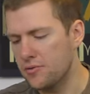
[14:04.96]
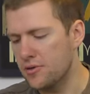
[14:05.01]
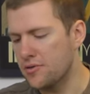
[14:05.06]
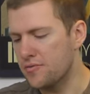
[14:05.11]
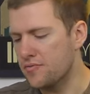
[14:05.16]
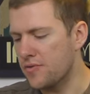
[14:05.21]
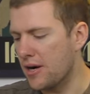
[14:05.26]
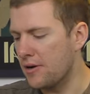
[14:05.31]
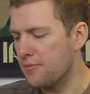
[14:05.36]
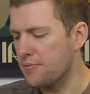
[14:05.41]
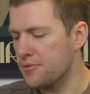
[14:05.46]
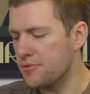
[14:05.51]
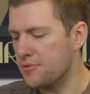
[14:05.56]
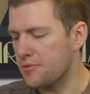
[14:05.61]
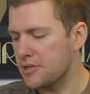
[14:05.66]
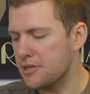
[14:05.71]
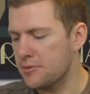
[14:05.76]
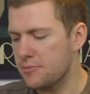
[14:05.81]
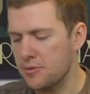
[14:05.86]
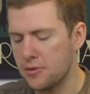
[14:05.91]
new realm to
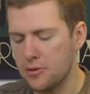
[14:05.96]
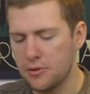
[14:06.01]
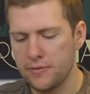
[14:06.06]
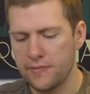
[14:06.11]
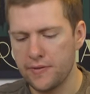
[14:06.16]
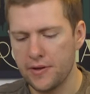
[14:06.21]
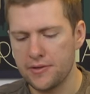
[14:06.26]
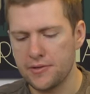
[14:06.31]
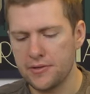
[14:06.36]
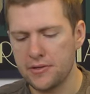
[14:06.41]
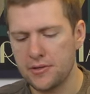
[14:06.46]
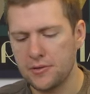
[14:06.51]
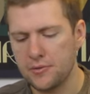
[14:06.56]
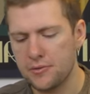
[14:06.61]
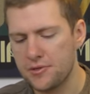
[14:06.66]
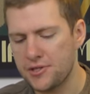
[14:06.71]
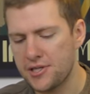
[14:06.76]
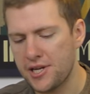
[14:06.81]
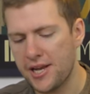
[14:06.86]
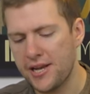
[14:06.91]
explore with loads of cool
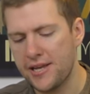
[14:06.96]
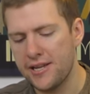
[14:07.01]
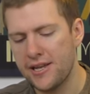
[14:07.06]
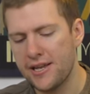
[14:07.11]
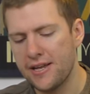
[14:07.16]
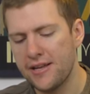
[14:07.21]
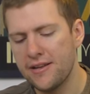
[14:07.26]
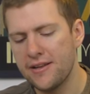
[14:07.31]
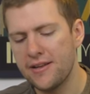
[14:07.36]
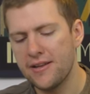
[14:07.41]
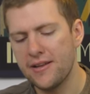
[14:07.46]
shit in it.